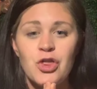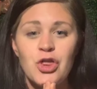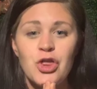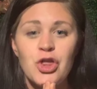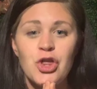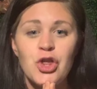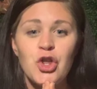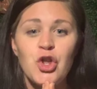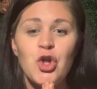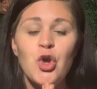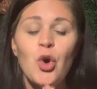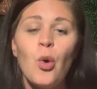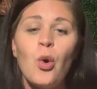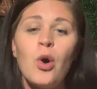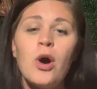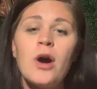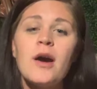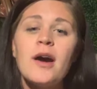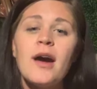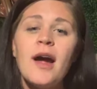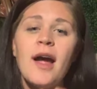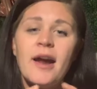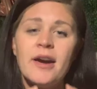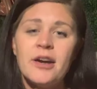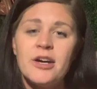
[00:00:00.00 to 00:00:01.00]

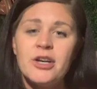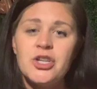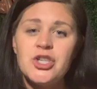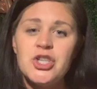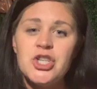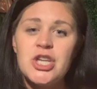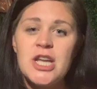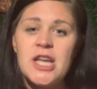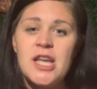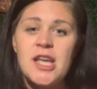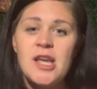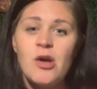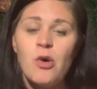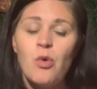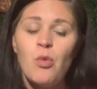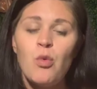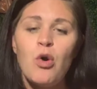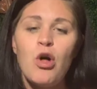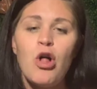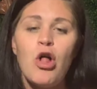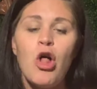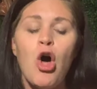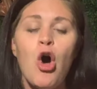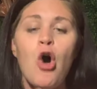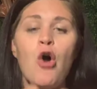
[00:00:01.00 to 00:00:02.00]
your energy
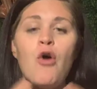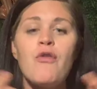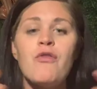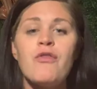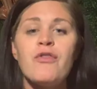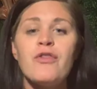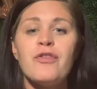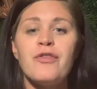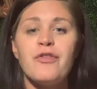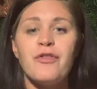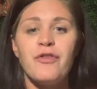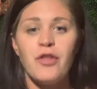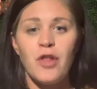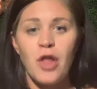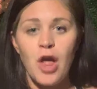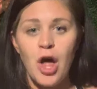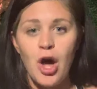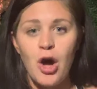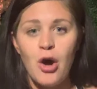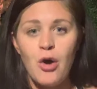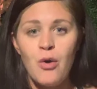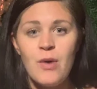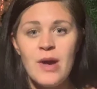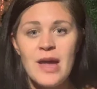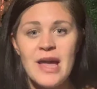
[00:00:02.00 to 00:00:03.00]
will
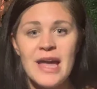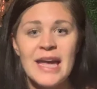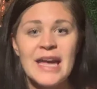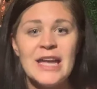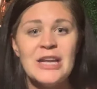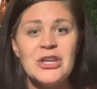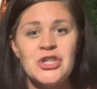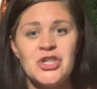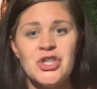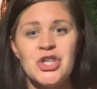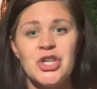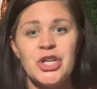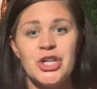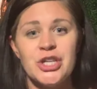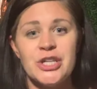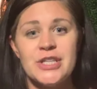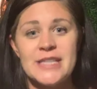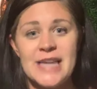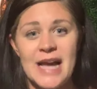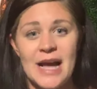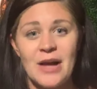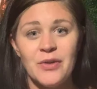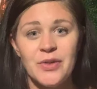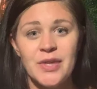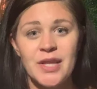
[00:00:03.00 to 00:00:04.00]
overflow into your
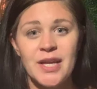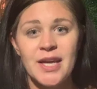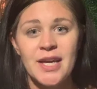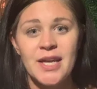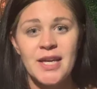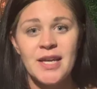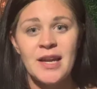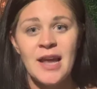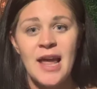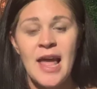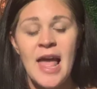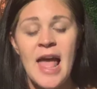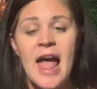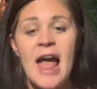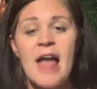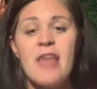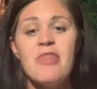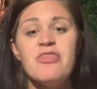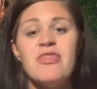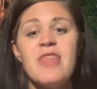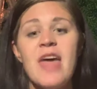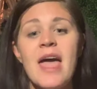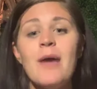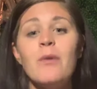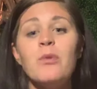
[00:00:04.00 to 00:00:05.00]
downline
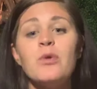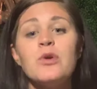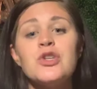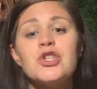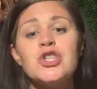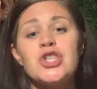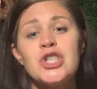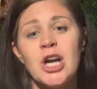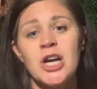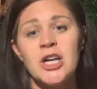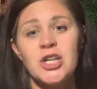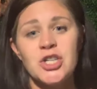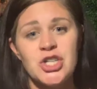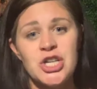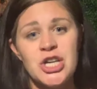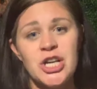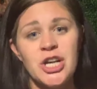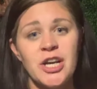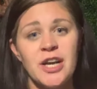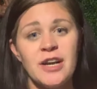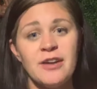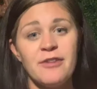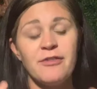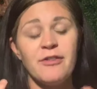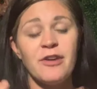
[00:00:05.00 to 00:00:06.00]
and they will start
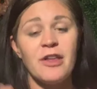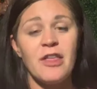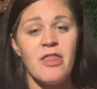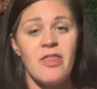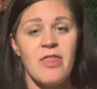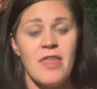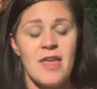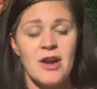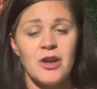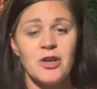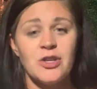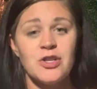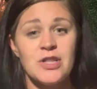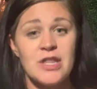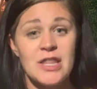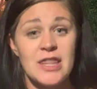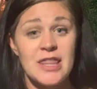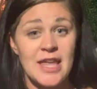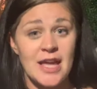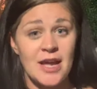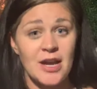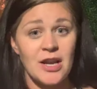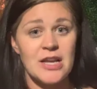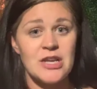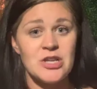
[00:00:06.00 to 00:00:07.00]
cheering for their
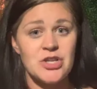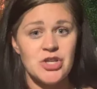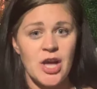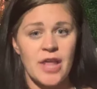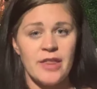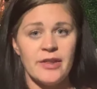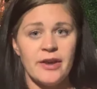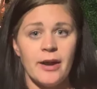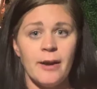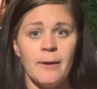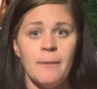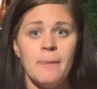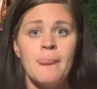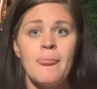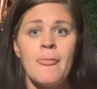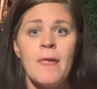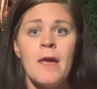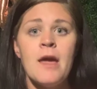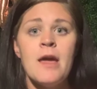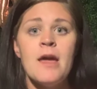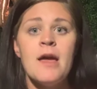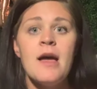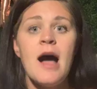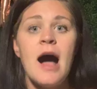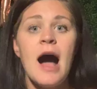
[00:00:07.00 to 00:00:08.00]
each other.
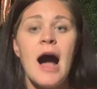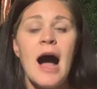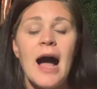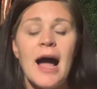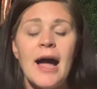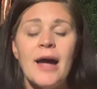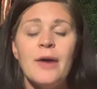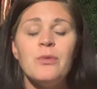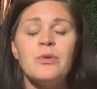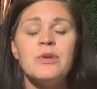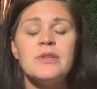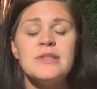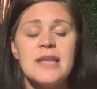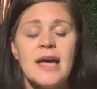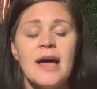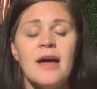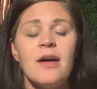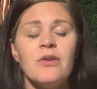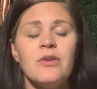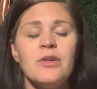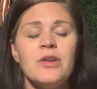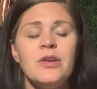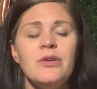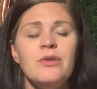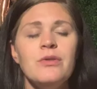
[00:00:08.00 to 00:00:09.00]
I will
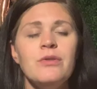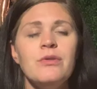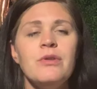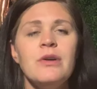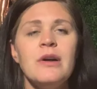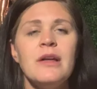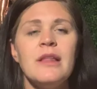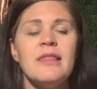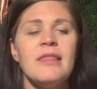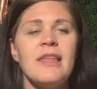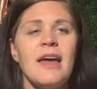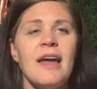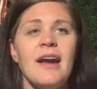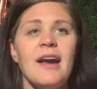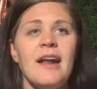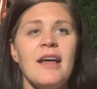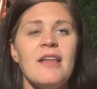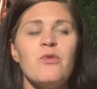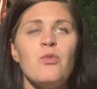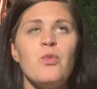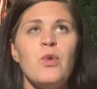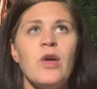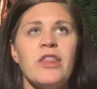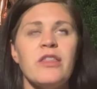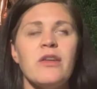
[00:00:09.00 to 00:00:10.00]
tell you that
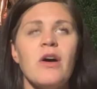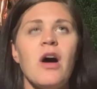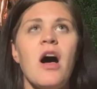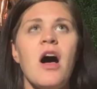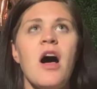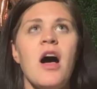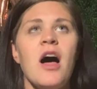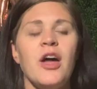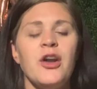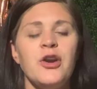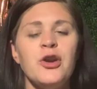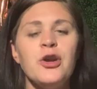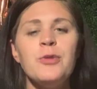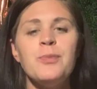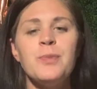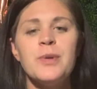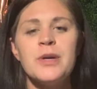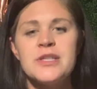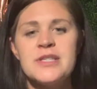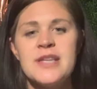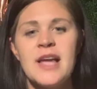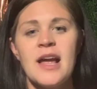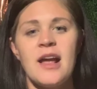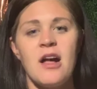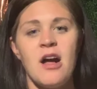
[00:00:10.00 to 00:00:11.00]
with
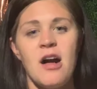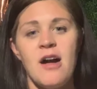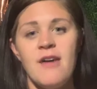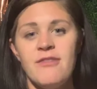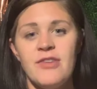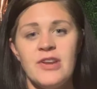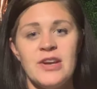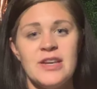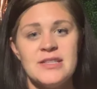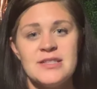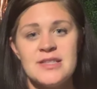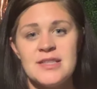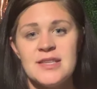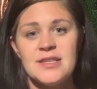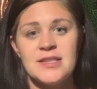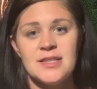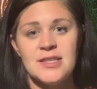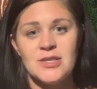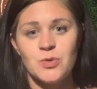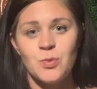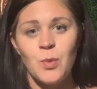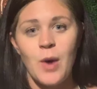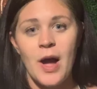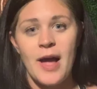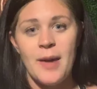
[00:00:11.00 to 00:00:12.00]
100% confidence, this
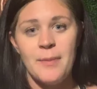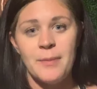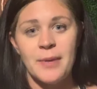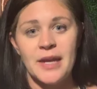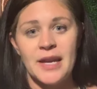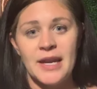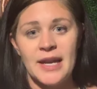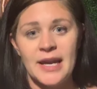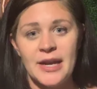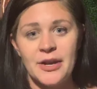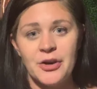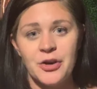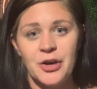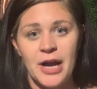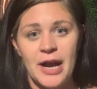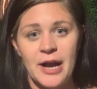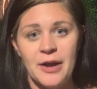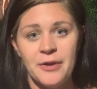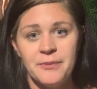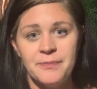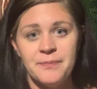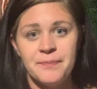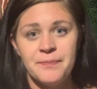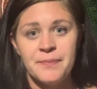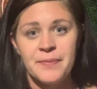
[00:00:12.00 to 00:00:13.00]
is why I'm gonna hit
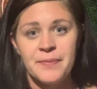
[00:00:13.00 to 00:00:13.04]
Crown.